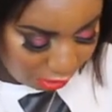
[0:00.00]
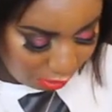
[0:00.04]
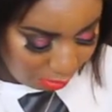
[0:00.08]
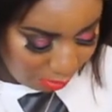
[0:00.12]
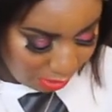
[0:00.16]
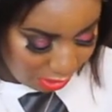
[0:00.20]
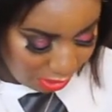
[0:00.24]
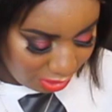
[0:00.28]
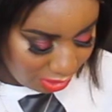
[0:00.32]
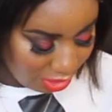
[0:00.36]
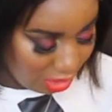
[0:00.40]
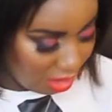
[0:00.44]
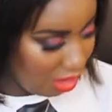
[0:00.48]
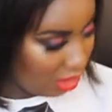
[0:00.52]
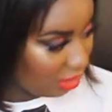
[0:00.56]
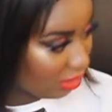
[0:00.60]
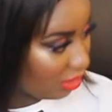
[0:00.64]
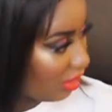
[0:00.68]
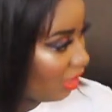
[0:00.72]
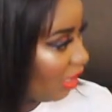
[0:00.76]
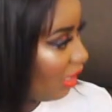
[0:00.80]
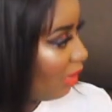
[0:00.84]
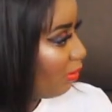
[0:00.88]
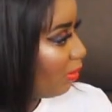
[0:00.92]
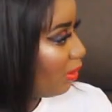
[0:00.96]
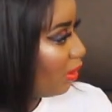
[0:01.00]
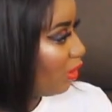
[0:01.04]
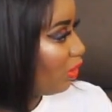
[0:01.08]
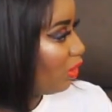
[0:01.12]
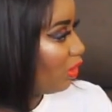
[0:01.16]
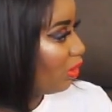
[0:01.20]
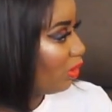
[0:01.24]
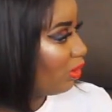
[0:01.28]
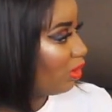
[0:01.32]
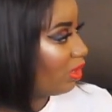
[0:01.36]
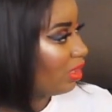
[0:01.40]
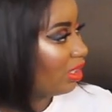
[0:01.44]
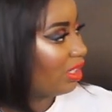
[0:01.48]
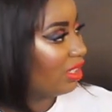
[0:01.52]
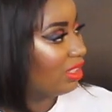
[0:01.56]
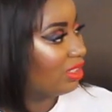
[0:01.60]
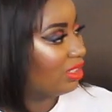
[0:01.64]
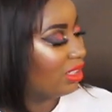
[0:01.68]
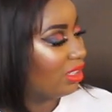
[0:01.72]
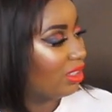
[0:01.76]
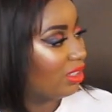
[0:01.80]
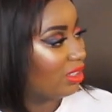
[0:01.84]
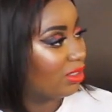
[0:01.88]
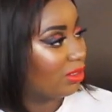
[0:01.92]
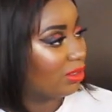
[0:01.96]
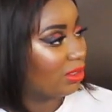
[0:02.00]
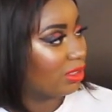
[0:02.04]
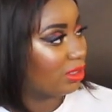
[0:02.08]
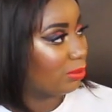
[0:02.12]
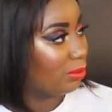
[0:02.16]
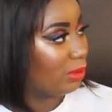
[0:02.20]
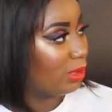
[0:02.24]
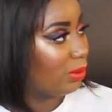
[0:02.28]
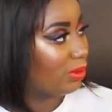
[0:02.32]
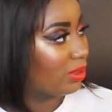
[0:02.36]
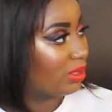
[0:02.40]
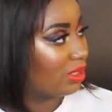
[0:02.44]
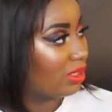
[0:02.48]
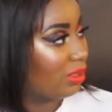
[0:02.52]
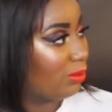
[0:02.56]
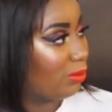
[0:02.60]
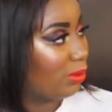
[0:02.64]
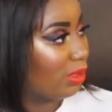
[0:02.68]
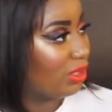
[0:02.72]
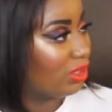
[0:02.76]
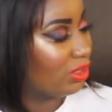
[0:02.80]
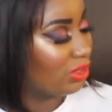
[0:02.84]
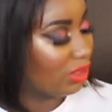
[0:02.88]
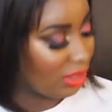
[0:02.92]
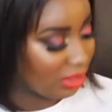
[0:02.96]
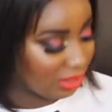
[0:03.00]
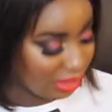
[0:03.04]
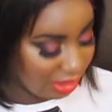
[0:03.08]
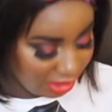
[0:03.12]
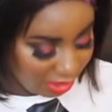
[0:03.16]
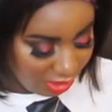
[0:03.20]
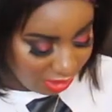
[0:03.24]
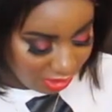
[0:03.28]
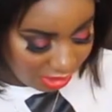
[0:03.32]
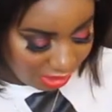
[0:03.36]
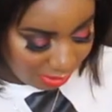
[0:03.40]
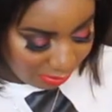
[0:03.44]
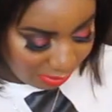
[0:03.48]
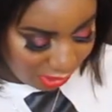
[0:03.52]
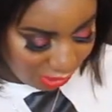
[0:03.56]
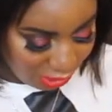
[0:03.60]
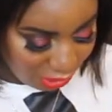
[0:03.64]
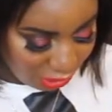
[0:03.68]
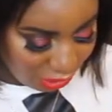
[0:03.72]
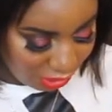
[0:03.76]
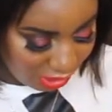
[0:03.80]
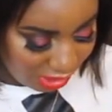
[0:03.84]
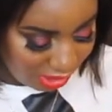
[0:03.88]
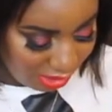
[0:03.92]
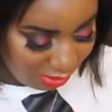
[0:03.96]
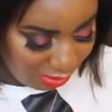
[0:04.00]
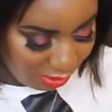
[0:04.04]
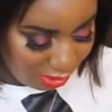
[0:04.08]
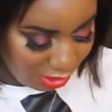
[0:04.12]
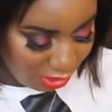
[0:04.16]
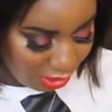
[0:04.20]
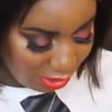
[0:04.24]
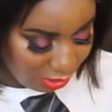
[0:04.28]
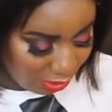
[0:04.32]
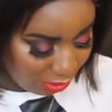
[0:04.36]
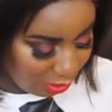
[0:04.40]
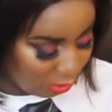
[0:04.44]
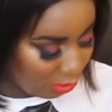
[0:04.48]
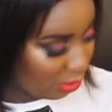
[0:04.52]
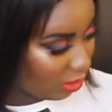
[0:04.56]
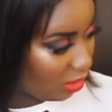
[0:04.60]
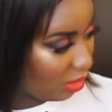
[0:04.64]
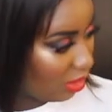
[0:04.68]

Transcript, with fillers: took me a long time to do this and because we were sleepy, so I was like, oh, let me just try something new.